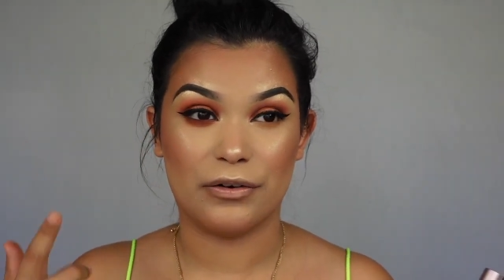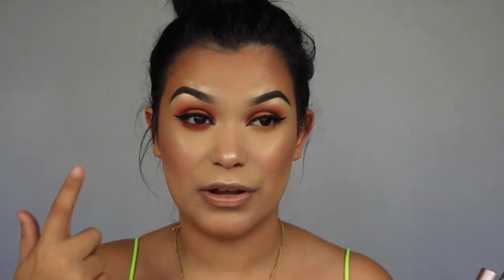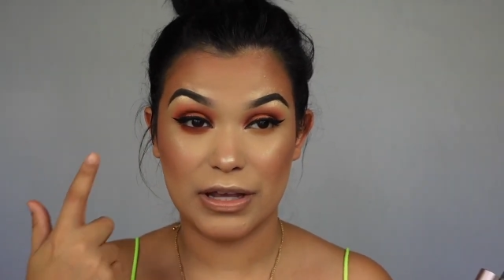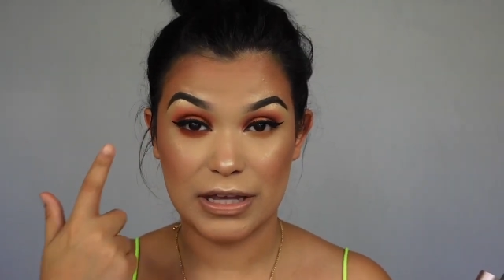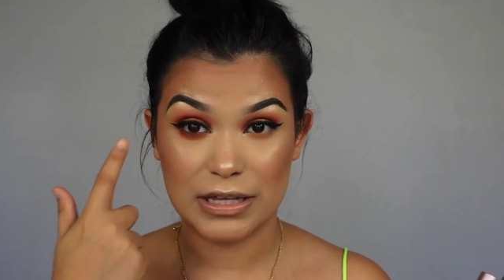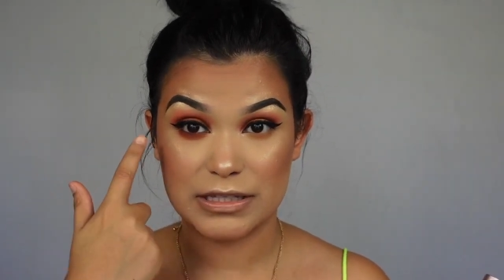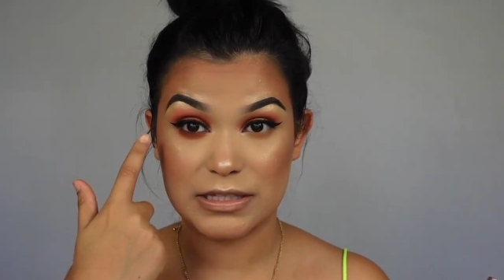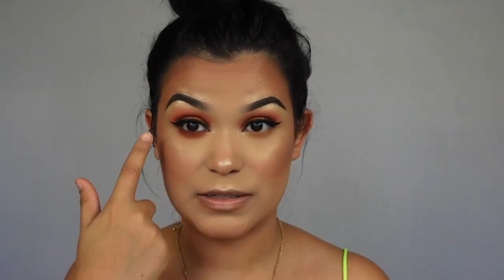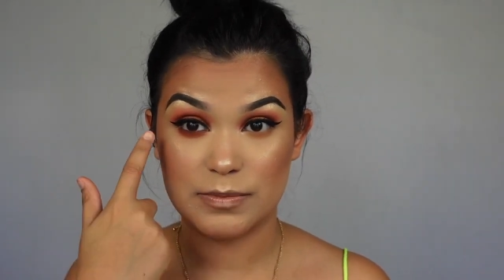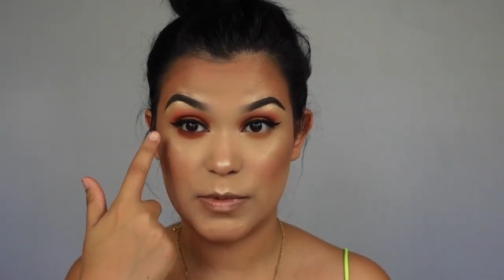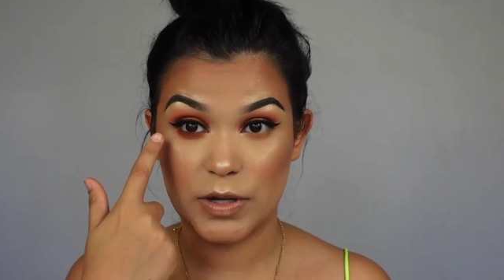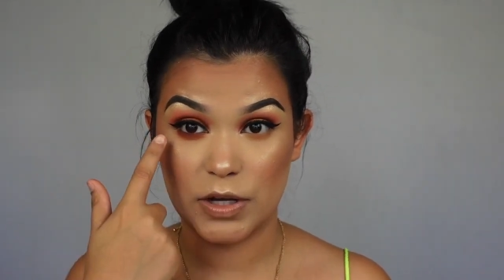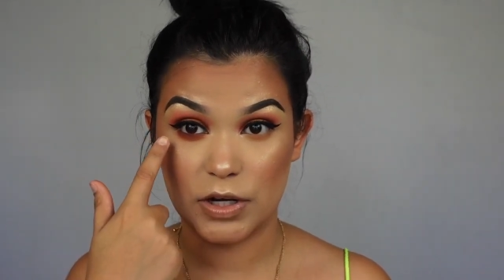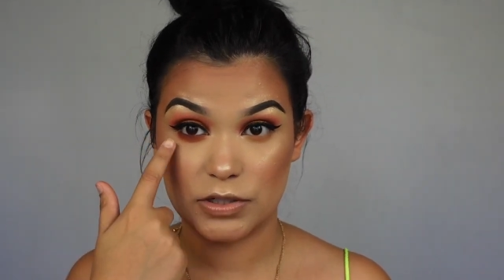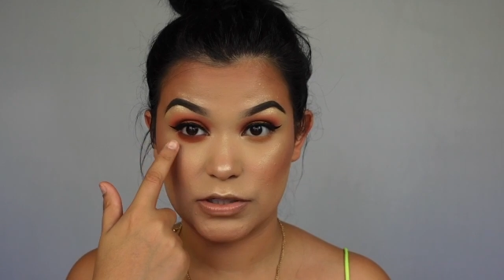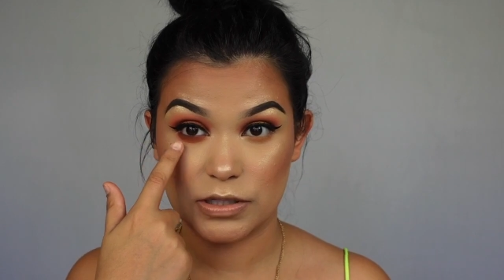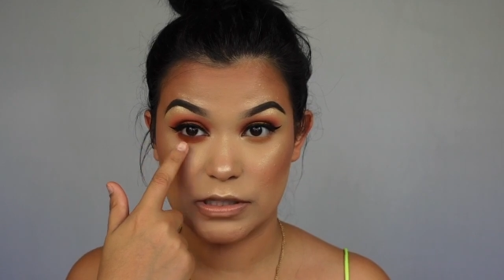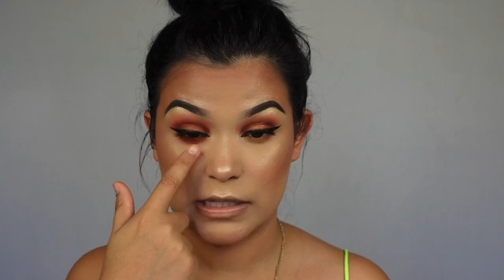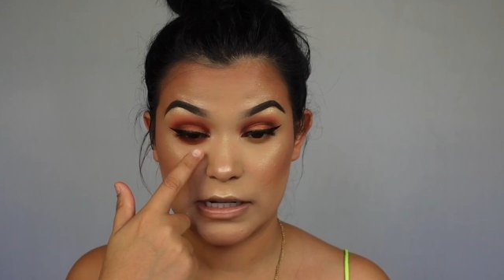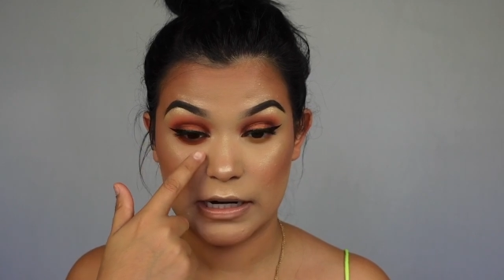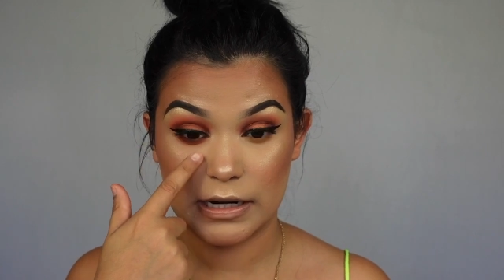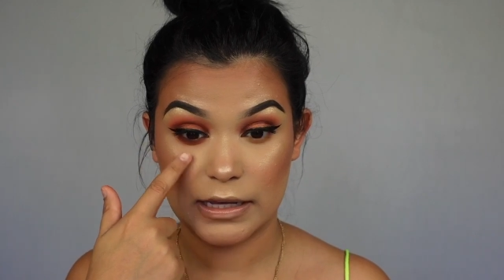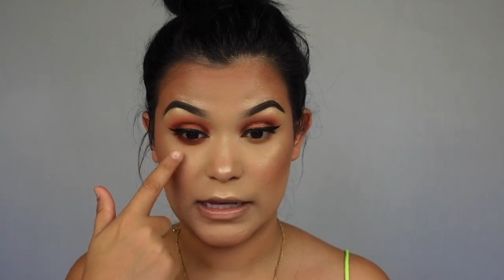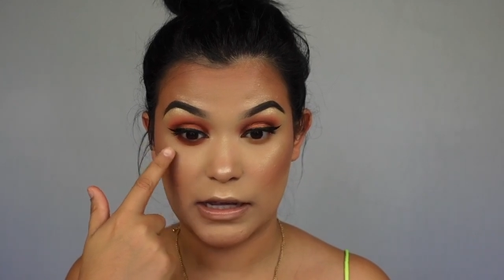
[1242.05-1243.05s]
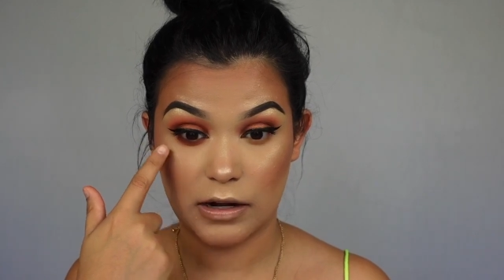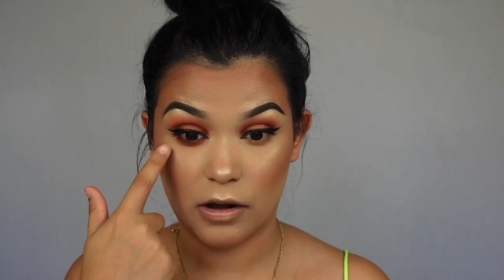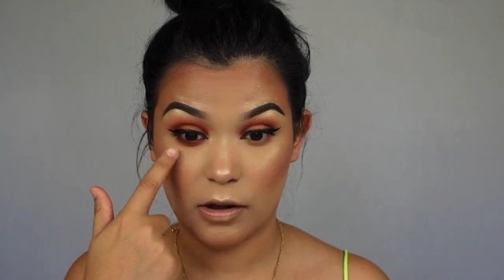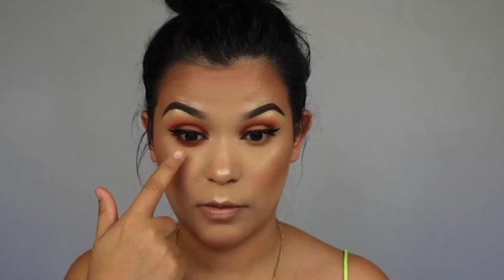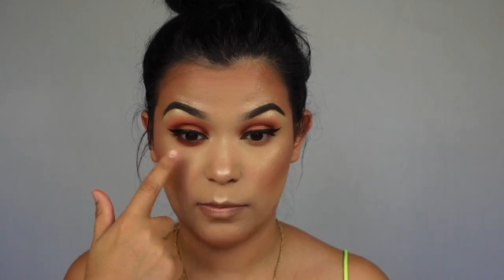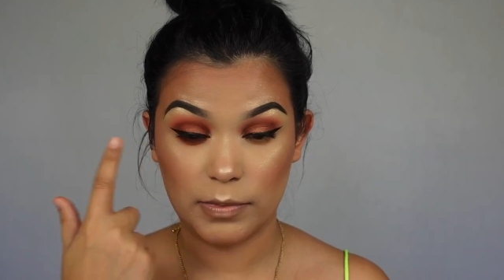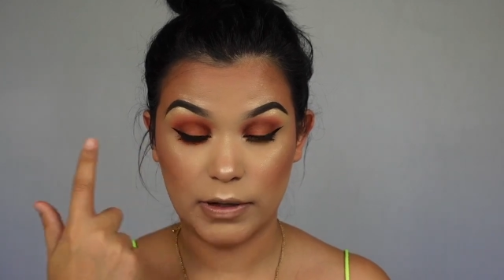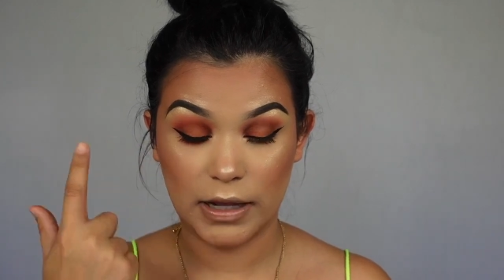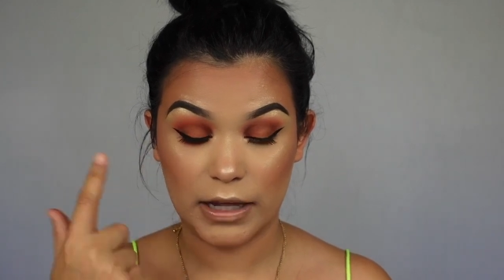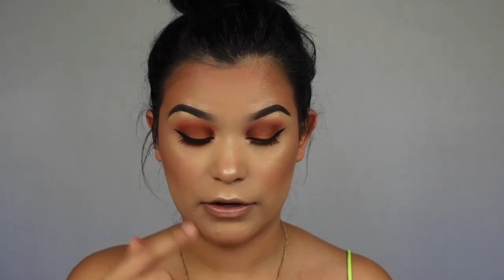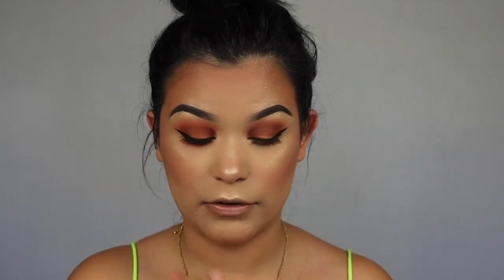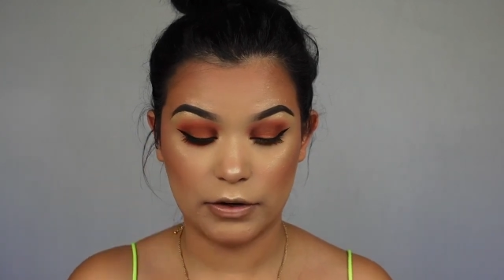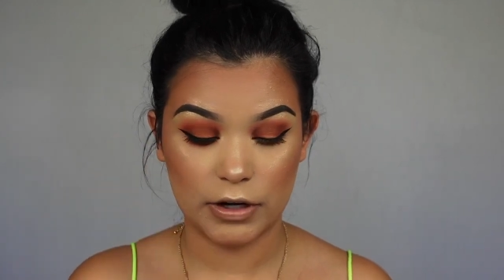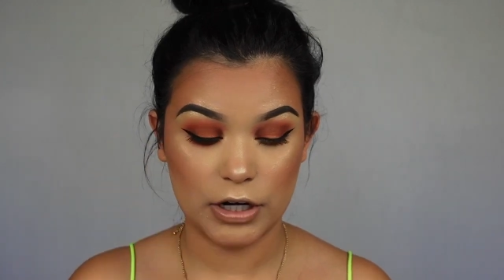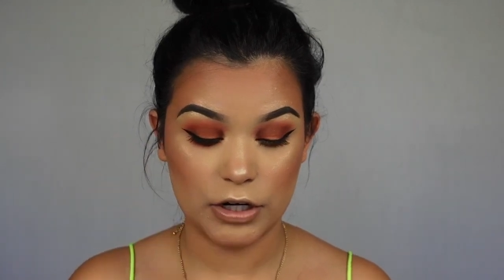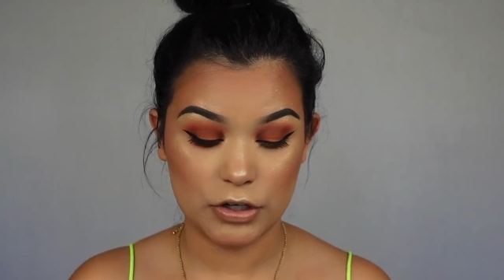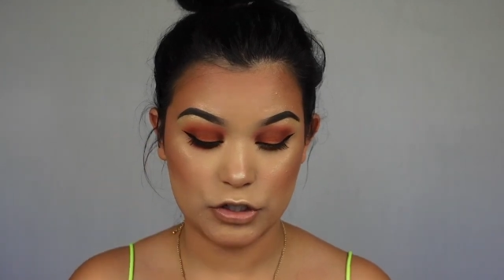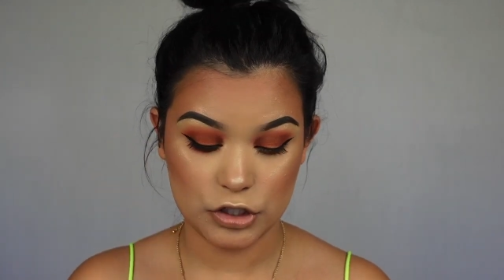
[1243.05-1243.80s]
it smears and then I get all black right here.